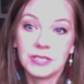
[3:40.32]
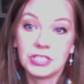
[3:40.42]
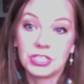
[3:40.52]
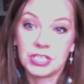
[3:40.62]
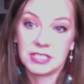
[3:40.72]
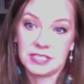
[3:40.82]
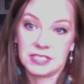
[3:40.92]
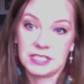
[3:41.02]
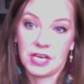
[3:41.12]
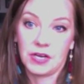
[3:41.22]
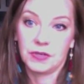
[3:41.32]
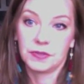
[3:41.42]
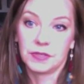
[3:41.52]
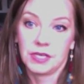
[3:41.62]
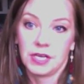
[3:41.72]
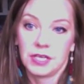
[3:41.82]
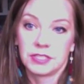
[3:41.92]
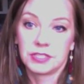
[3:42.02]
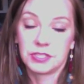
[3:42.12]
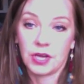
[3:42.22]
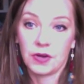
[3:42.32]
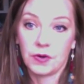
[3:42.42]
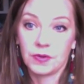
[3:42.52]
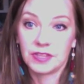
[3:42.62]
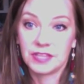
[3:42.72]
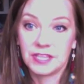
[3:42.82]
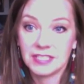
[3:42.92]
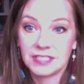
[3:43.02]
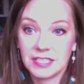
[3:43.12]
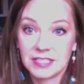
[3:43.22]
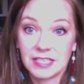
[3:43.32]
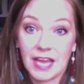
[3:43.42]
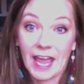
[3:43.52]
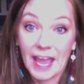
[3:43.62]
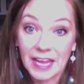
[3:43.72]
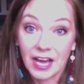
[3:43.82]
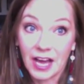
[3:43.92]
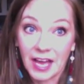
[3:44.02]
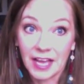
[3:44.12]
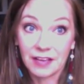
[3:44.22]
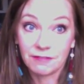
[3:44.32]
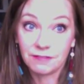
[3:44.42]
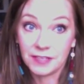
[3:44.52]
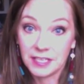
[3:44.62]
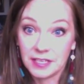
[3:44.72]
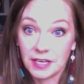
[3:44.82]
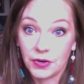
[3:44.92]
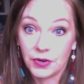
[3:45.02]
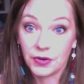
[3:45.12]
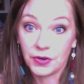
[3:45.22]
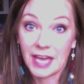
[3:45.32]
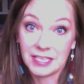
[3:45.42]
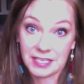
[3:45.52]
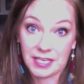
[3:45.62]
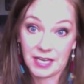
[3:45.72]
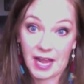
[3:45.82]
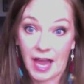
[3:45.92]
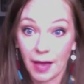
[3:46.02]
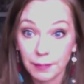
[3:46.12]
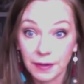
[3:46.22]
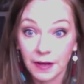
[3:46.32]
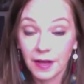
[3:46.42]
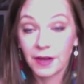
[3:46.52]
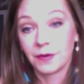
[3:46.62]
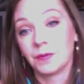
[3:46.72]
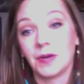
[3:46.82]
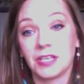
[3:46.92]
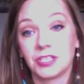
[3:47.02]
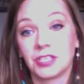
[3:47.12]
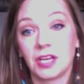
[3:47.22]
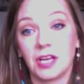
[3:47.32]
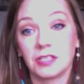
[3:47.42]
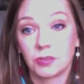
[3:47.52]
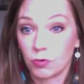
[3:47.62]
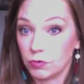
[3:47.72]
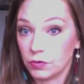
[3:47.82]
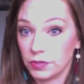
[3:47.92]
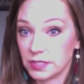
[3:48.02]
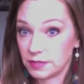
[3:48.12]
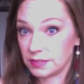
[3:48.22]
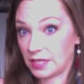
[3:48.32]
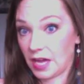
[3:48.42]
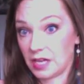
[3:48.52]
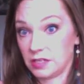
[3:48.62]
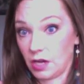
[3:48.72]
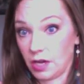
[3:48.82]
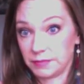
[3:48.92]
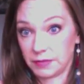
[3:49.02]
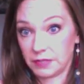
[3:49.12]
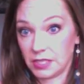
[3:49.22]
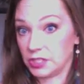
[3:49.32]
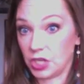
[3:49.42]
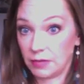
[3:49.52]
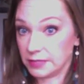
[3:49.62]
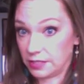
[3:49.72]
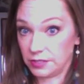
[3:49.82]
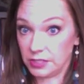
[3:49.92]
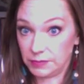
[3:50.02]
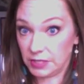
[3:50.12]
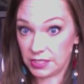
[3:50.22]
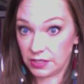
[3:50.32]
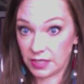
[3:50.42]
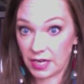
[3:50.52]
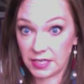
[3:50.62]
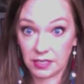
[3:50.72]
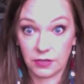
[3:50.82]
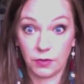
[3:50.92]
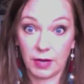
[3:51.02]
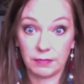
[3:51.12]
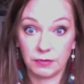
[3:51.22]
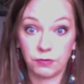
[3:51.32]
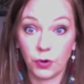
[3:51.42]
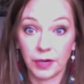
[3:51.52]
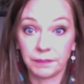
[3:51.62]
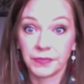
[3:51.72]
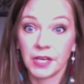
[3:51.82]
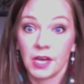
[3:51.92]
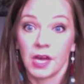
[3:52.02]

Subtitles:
Magisto. So this is an AI video editing app, which is cool. This is, again, something that James introduced me to that I didn't know about before.